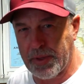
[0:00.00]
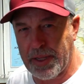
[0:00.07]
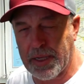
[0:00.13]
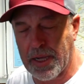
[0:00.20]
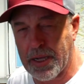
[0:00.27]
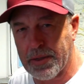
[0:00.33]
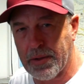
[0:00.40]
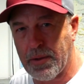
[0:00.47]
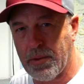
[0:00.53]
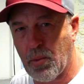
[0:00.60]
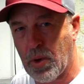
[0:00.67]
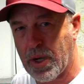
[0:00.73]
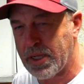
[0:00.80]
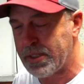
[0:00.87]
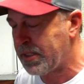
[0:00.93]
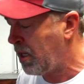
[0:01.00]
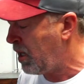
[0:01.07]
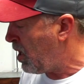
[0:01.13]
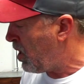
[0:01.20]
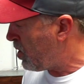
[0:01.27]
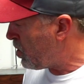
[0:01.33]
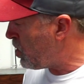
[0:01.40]
they got once.
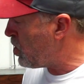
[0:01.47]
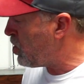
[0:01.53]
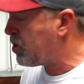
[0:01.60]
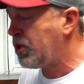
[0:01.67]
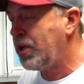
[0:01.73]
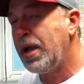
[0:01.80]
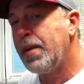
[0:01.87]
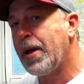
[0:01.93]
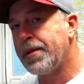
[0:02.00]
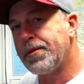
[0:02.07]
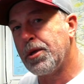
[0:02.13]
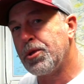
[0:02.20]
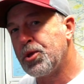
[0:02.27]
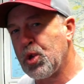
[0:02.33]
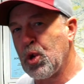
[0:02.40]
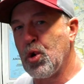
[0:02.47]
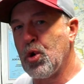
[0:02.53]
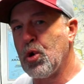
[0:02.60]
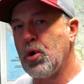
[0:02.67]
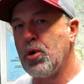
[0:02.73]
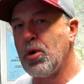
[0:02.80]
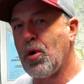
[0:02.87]
Usually about the
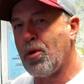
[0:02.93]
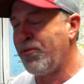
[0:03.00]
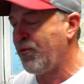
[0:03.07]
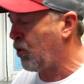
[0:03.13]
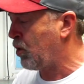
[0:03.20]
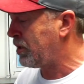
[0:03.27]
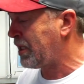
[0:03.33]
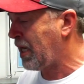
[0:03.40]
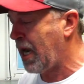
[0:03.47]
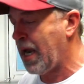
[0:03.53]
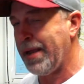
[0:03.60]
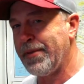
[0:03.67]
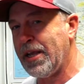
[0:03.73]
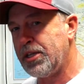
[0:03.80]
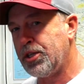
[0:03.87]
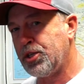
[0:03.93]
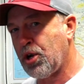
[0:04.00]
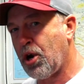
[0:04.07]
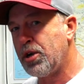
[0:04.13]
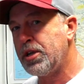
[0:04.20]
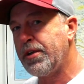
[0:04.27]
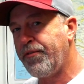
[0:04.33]
third or fourth time they
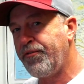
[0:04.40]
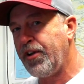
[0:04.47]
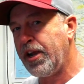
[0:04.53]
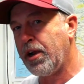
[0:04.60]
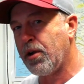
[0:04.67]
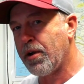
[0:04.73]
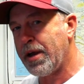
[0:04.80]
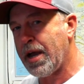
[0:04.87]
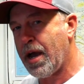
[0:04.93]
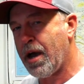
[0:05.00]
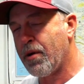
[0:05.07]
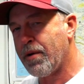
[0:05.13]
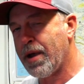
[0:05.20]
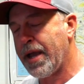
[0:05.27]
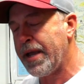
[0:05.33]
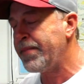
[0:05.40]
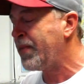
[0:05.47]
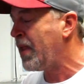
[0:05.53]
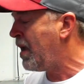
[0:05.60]
start to figure it out, right?